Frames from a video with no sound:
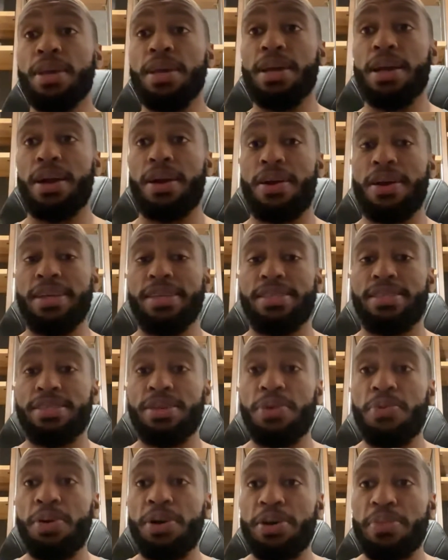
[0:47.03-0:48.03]
All right,
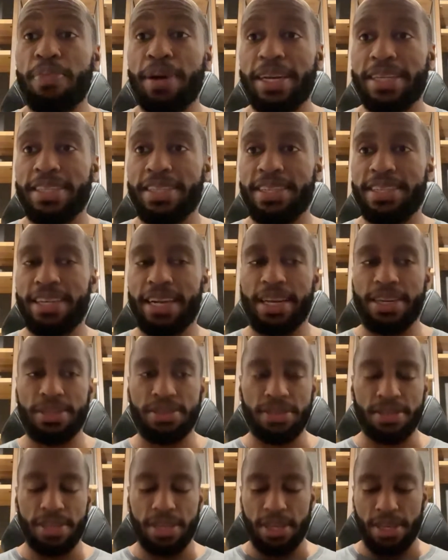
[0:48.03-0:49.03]
so welcome back to the
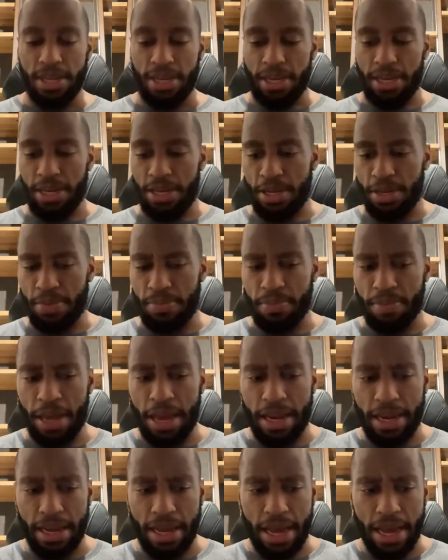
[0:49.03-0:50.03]
channel,
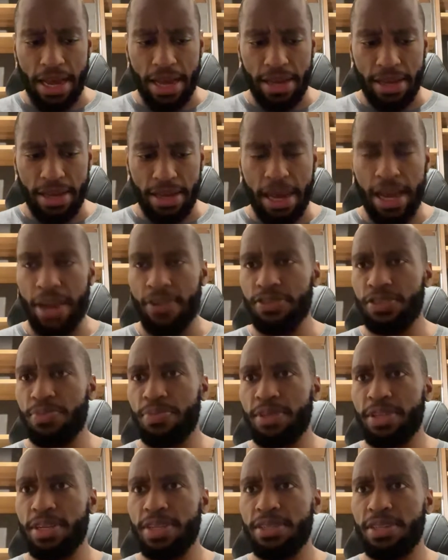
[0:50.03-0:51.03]
and I have
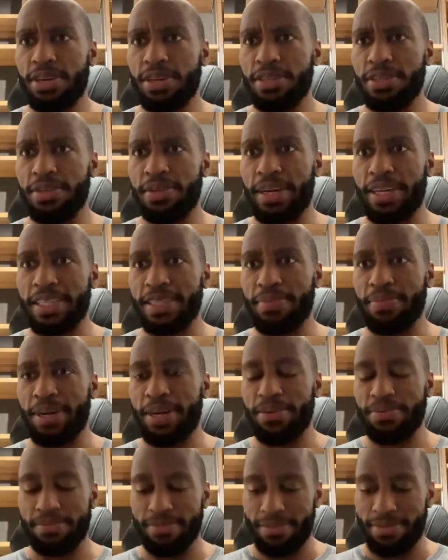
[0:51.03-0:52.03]
something to talk to you guys
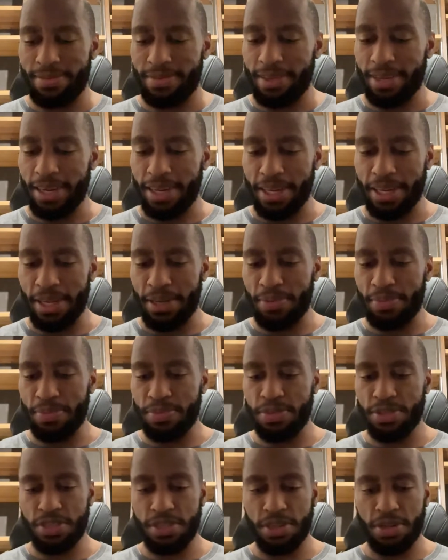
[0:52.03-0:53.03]
about.
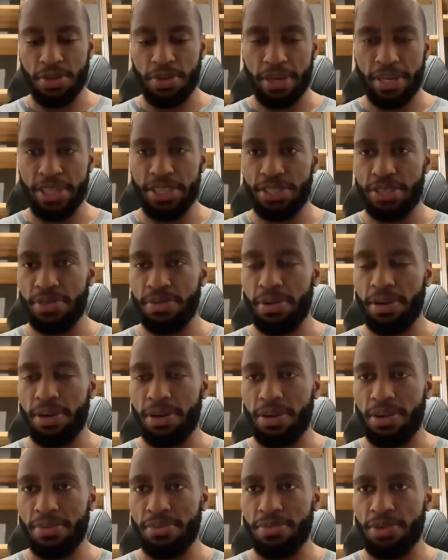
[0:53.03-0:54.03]
So as you
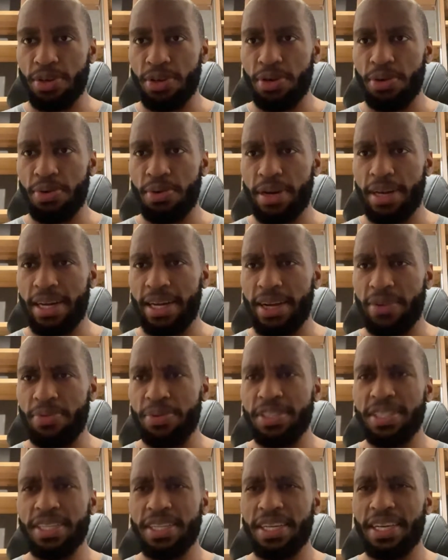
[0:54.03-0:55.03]
all know, I
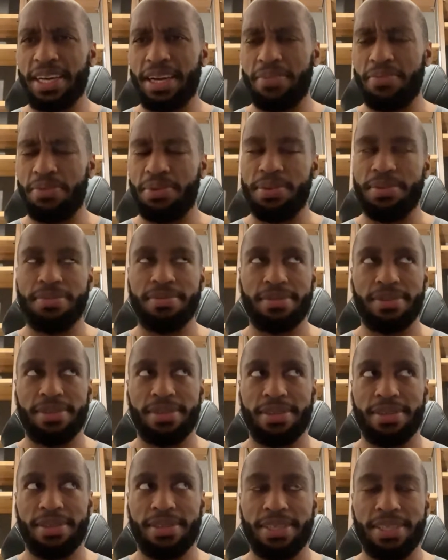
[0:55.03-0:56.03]
recently got, well,
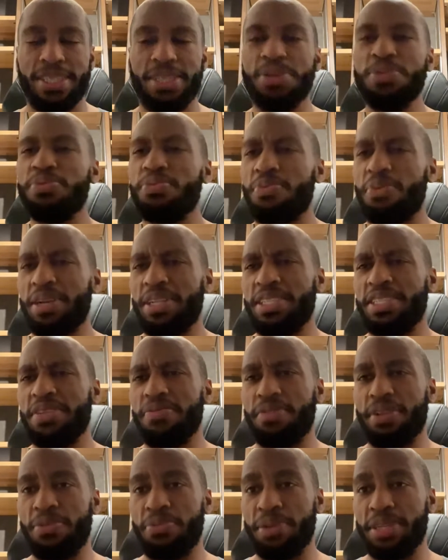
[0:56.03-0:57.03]
still
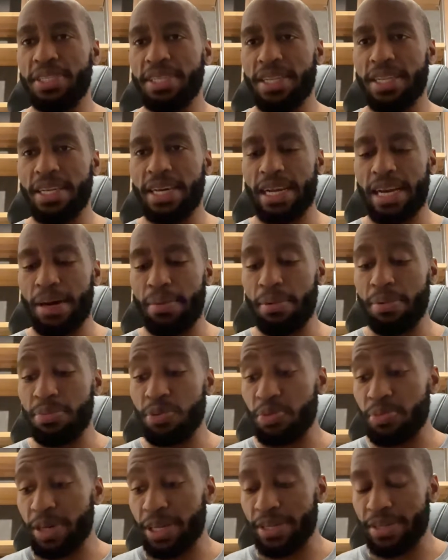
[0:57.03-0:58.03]
relatively recently, I got my
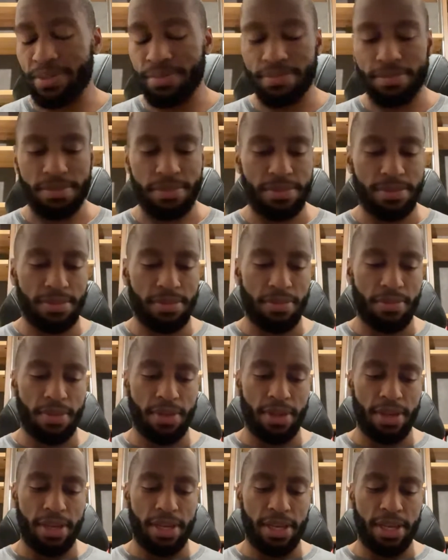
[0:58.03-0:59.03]
blue belt
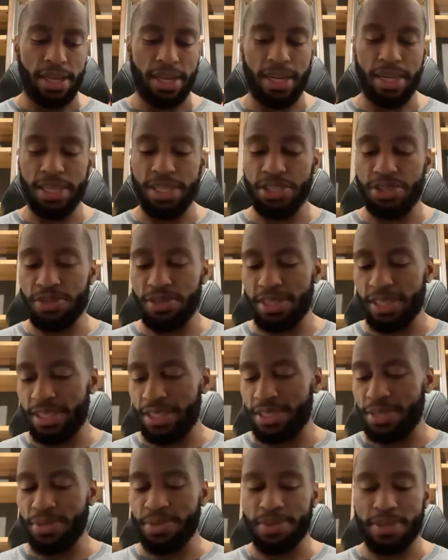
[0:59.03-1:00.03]
in
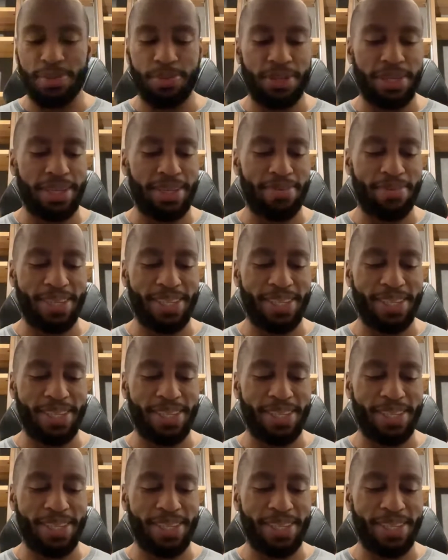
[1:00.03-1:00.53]
jiu-jitsu. Let me be